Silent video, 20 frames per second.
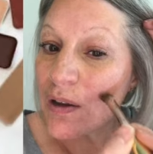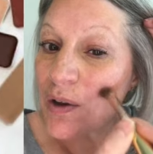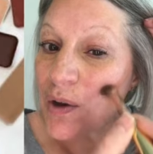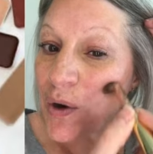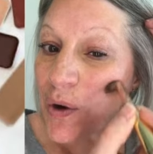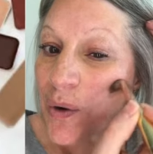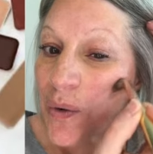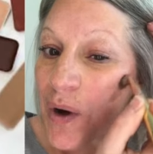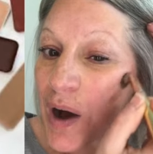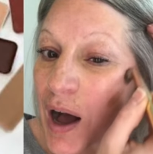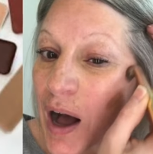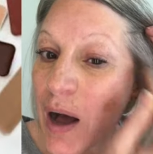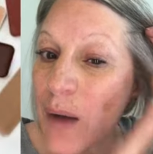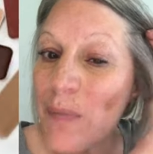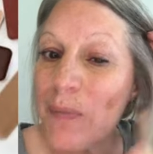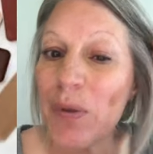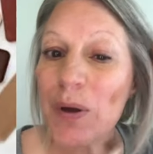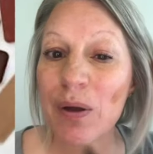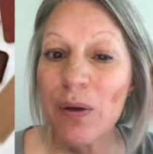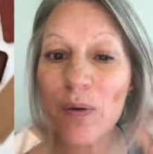go
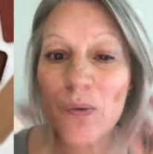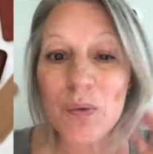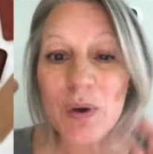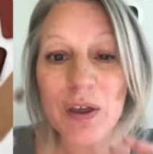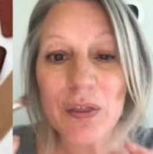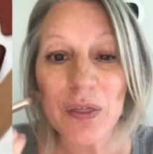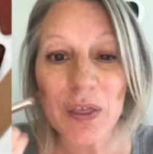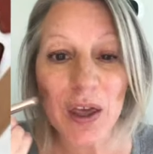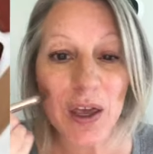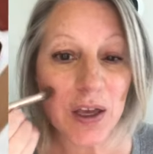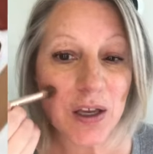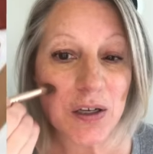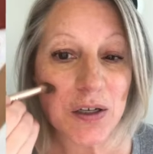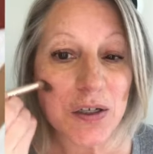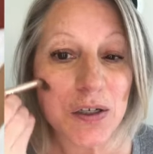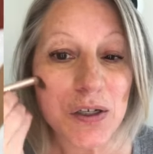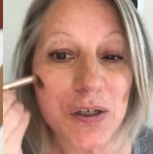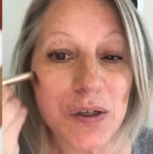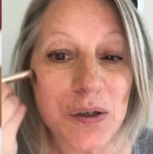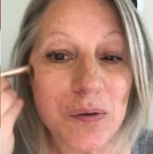up with
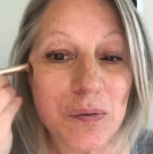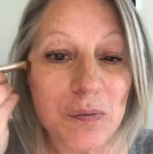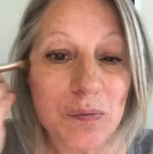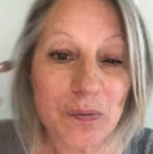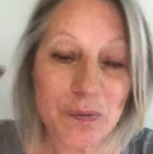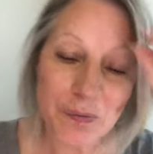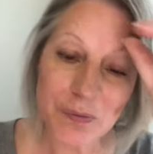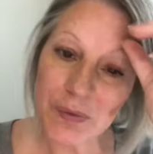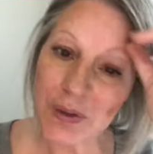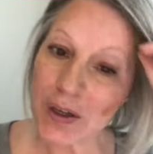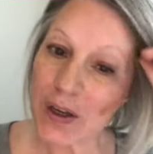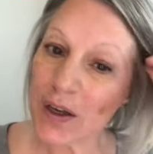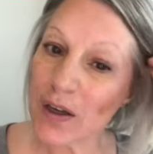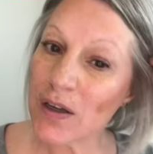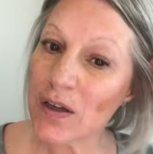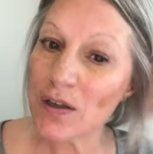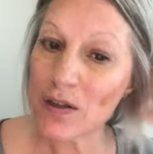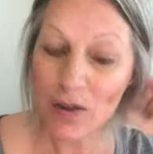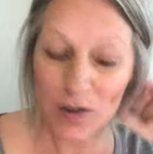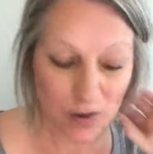it
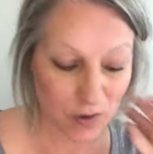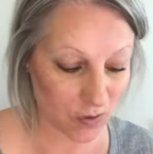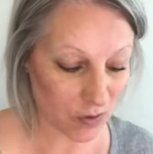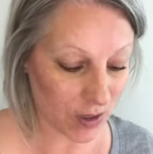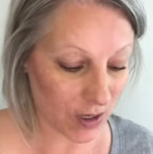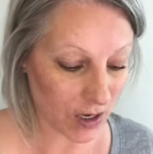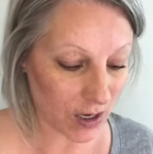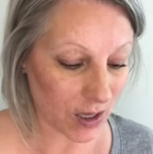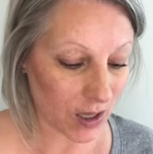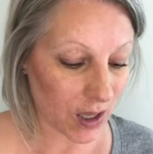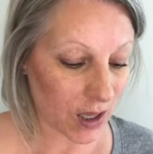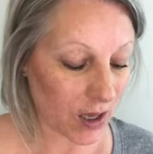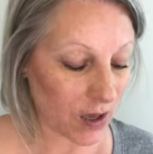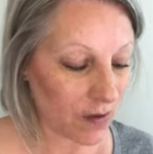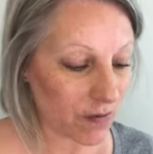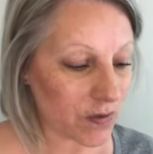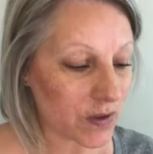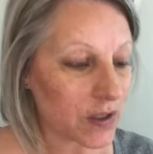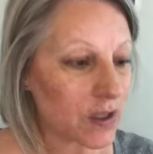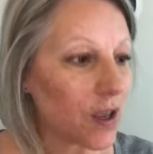so that it
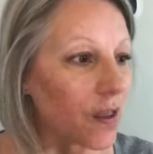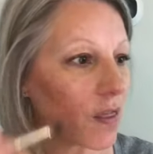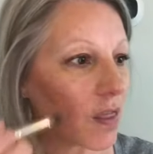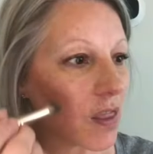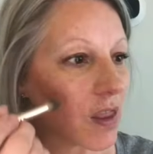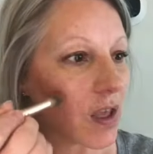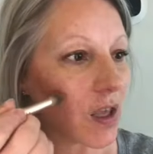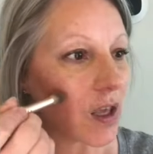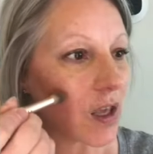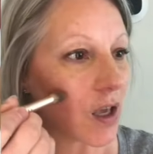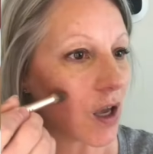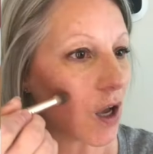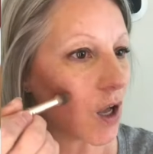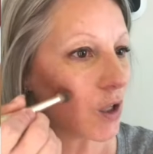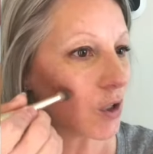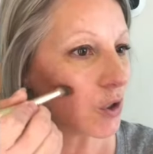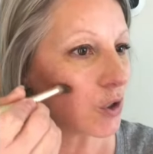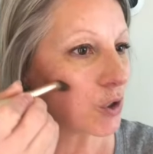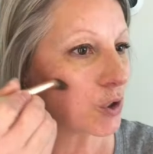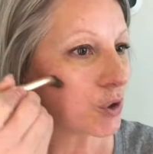gives the
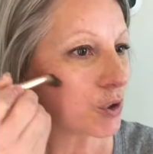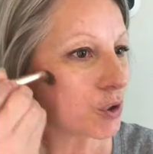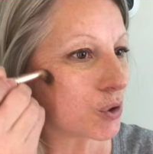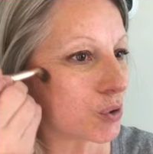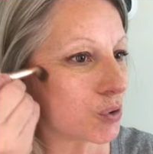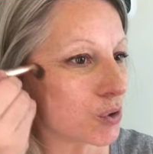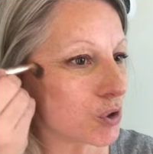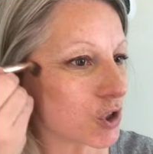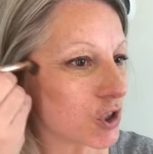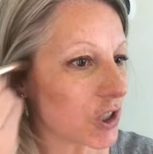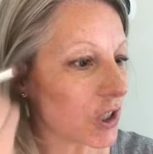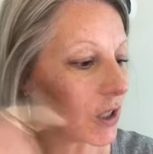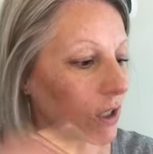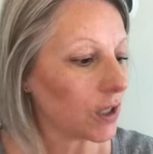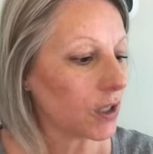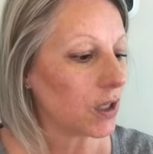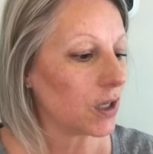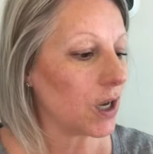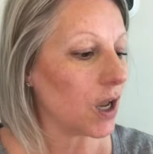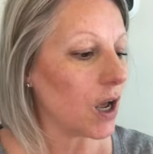
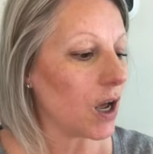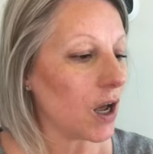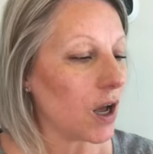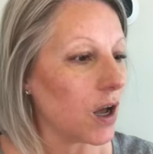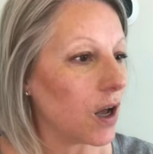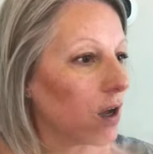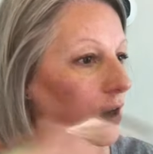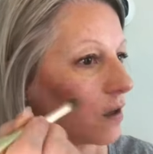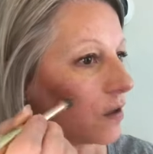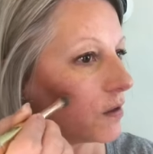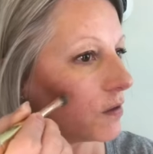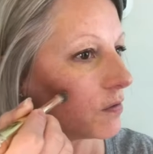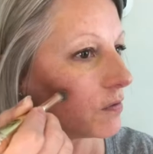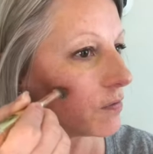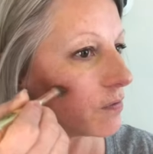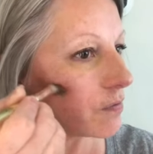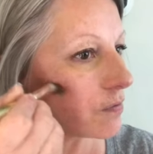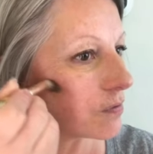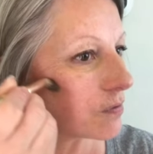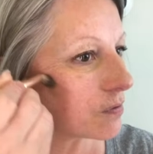illusion
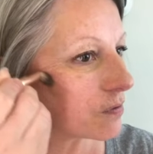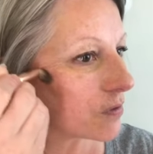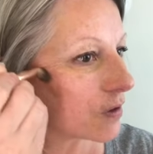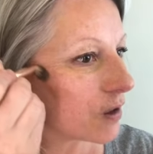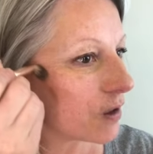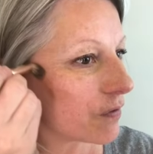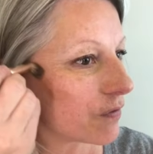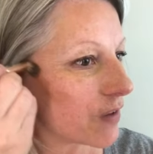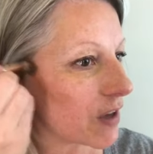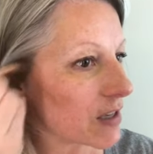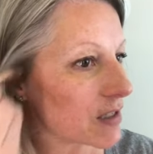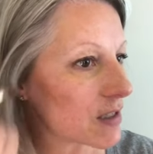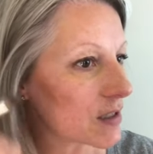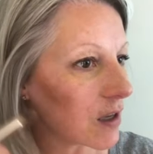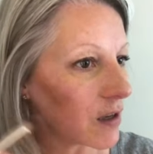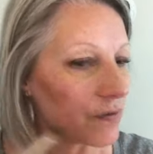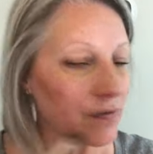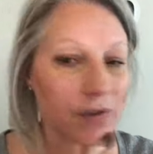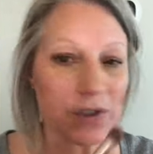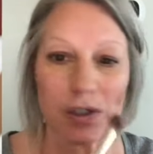of a
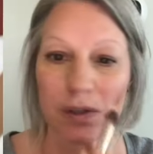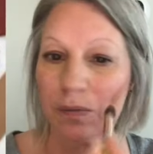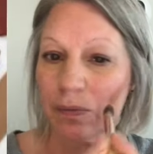facelift.